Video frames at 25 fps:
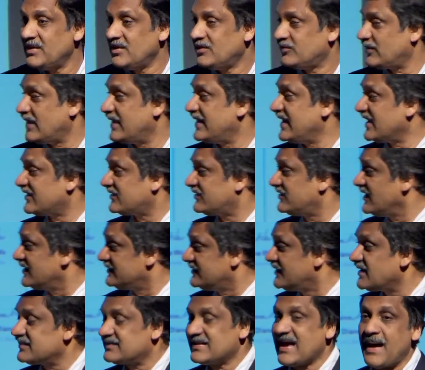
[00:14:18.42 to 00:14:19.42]
So edX, it
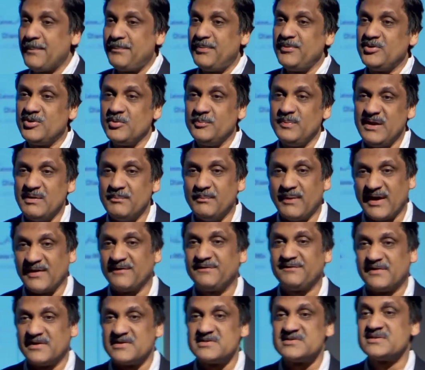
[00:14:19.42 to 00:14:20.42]
does happen to be my
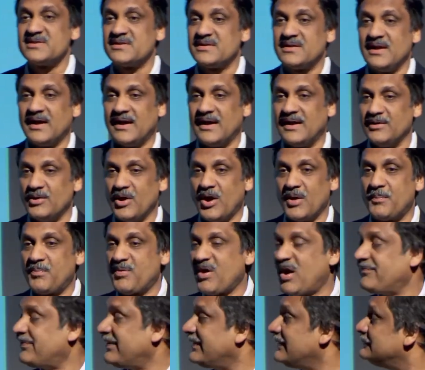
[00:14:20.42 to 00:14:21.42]
first
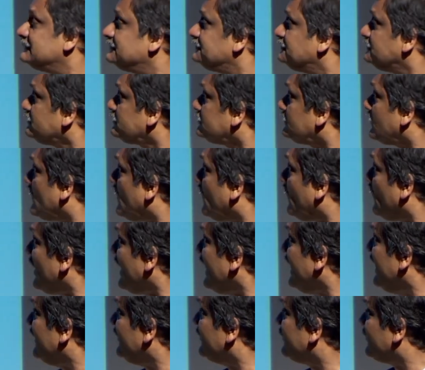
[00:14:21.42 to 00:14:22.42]
nonprofit,
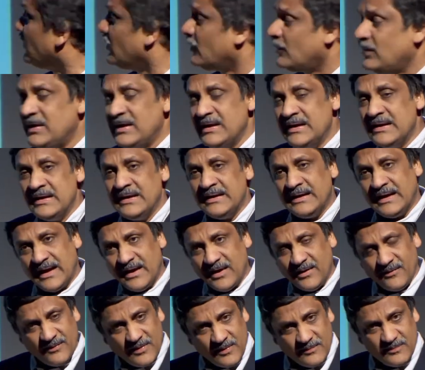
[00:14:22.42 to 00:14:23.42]
and so
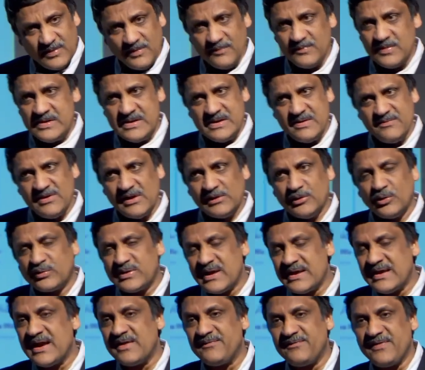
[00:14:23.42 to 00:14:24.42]
we are
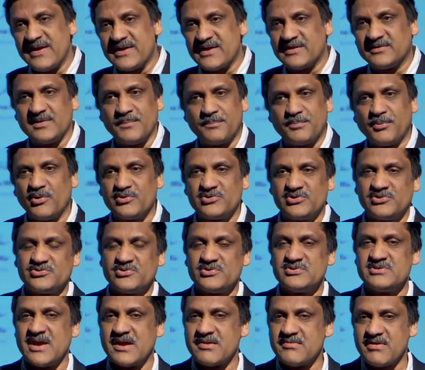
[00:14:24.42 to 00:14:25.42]
looking at various approaches to
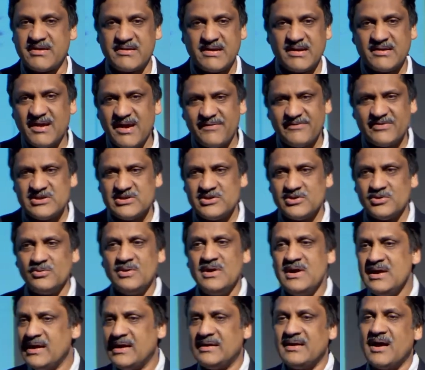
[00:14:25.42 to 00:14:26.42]
generating revenue,
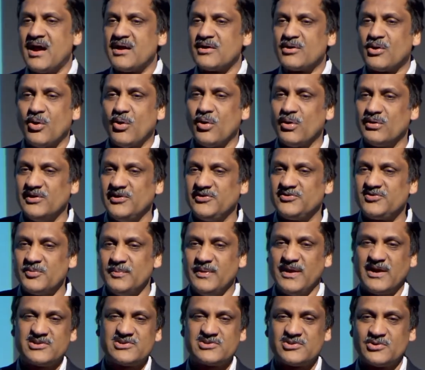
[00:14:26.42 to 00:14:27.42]
and our goal is to
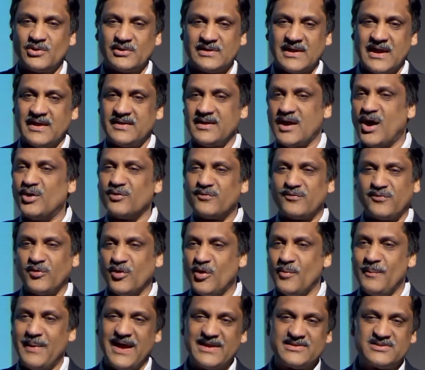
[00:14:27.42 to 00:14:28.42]
make sure that
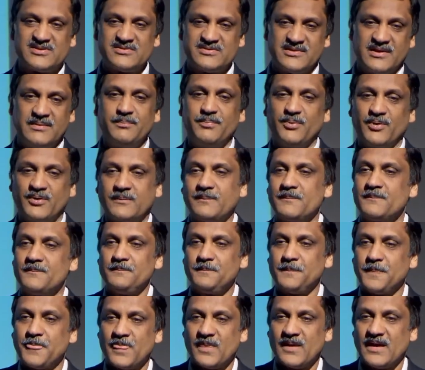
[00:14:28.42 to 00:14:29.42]
outflow matches input.
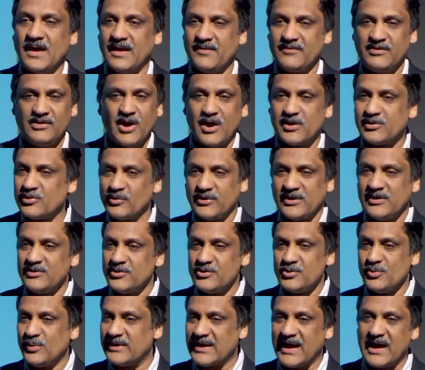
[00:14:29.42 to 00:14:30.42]
We're not looking to
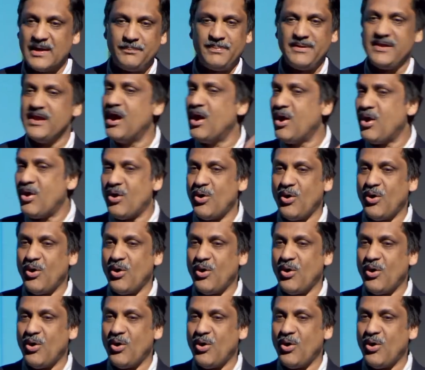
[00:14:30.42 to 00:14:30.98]
do an IPO